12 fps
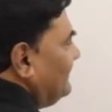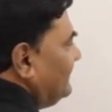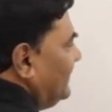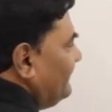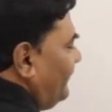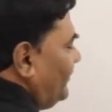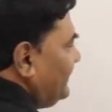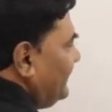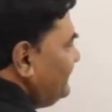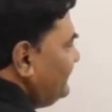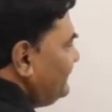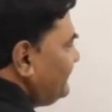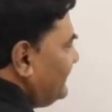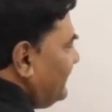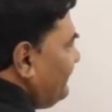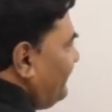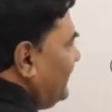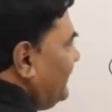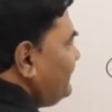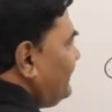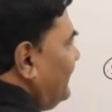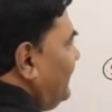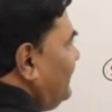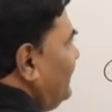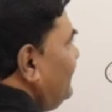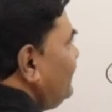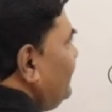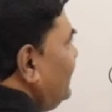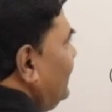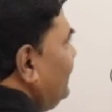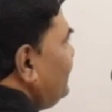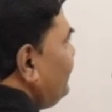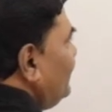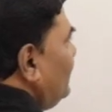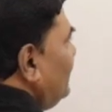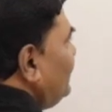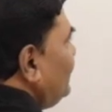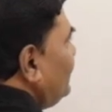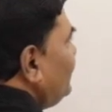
Then 40 is inserted. 40 is greater than this one and this one also.